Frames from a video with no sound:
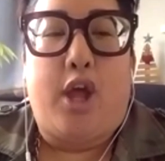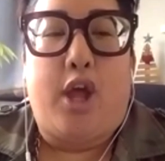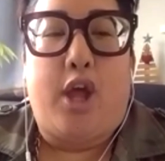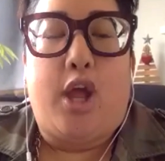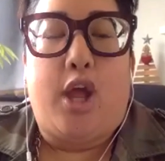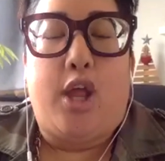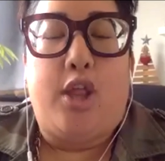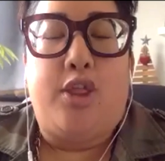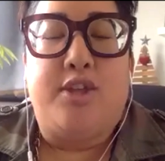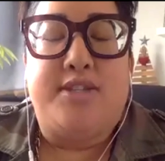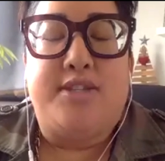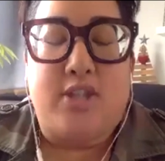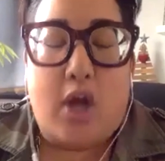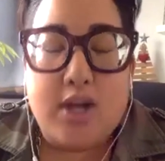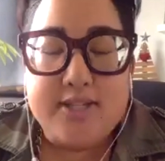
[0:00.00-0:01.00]
the
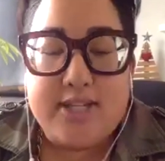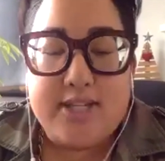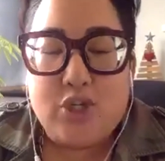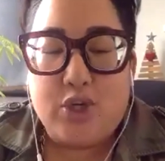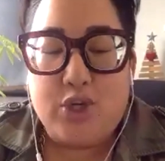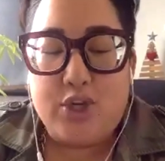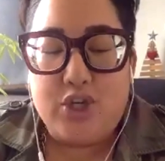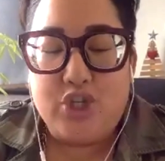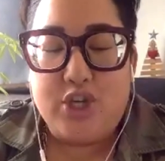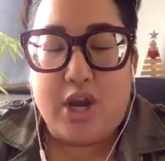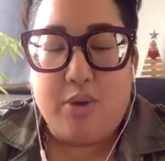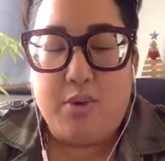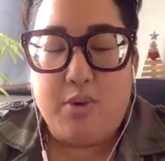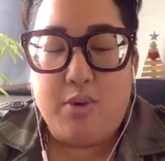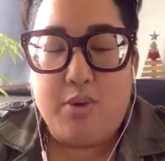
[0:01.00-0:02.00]
songs that you're going to share
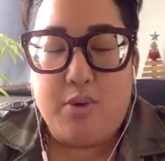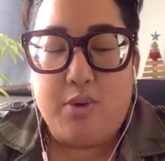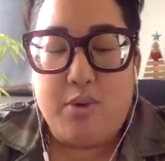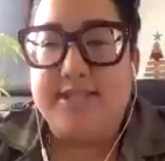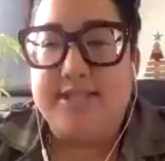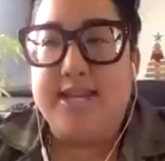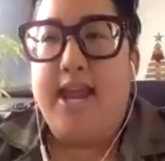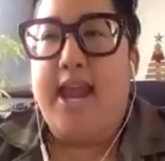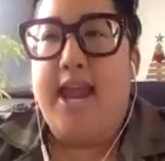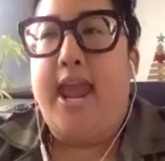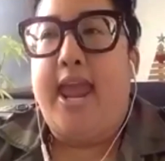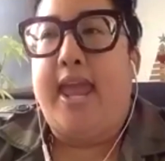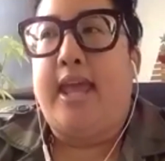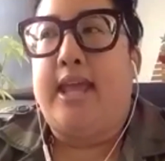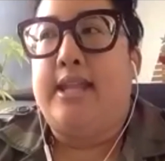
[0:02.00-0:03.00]
with us
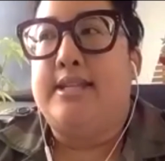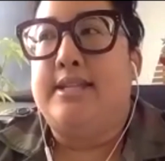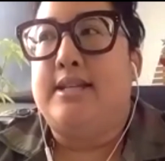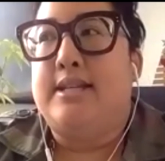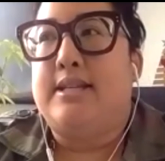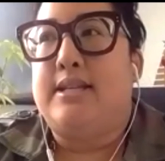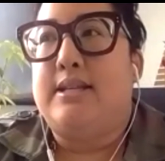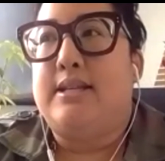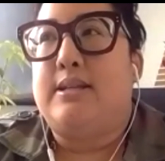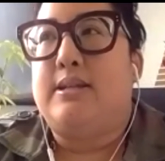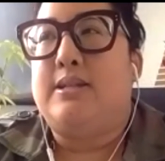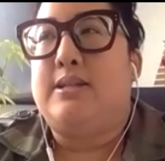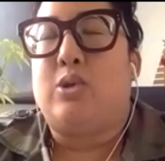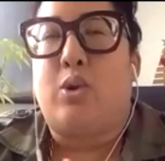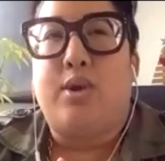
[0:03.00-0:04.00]
and
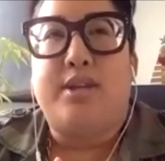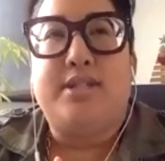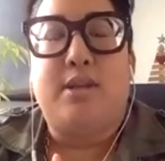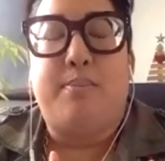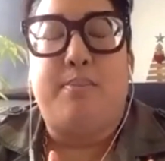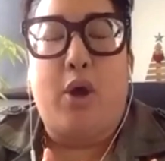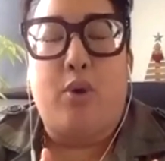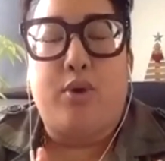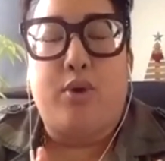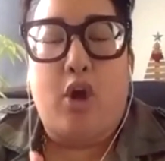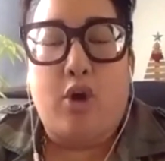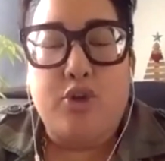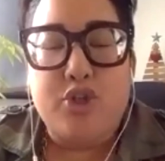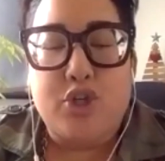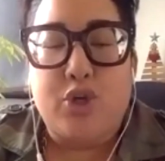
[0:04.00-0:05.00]
stories about
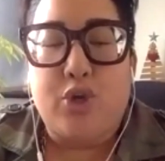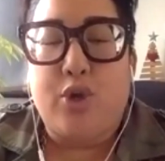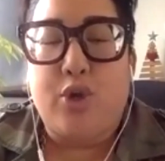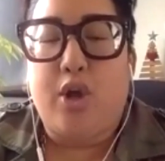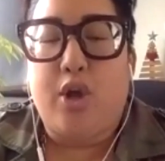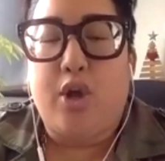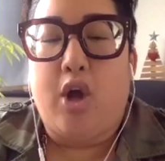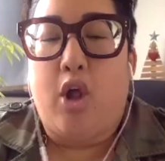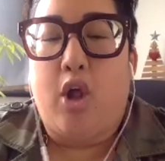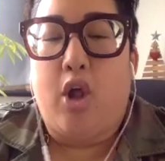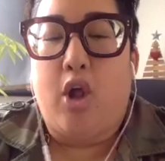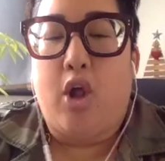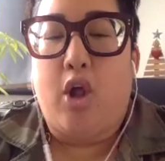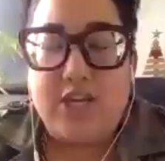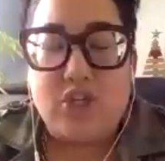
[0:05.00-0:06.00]
culture,
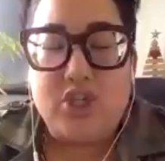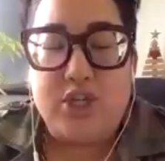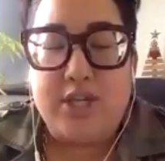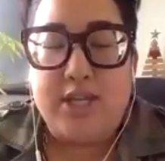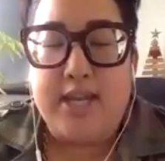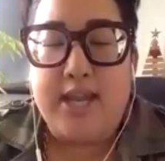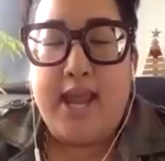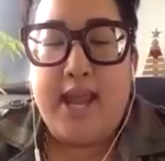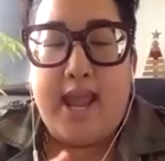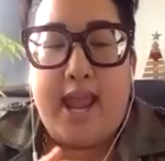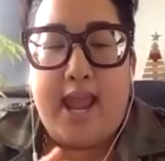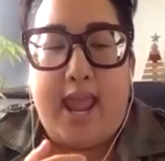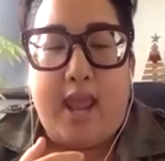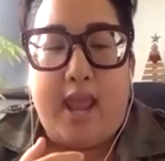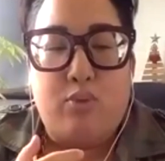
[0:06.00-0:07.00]
colonization,
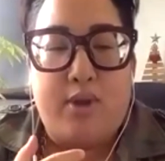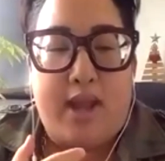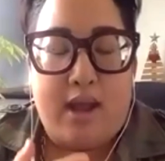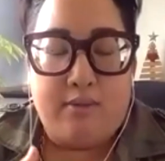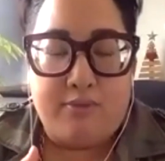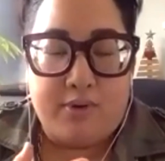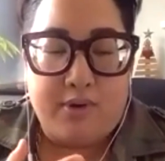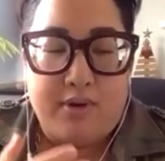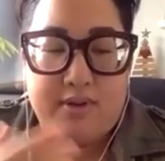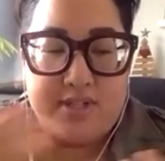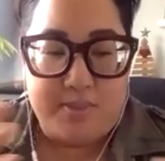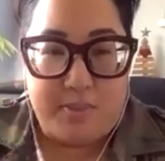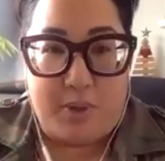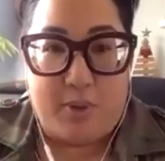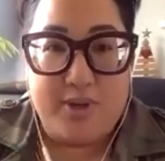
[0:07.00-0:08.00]
and whatever
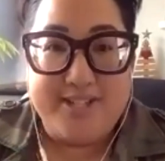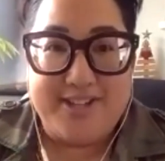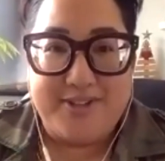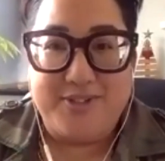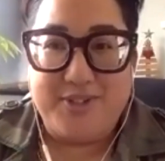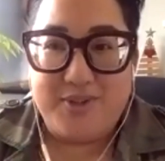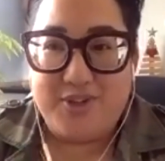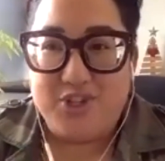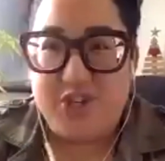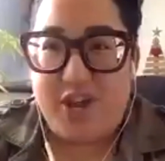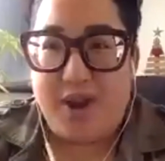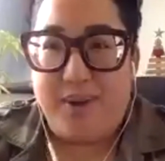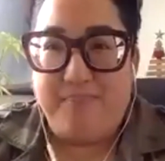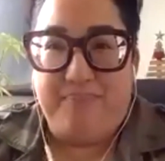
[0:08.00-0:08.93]
spirit tells you to share.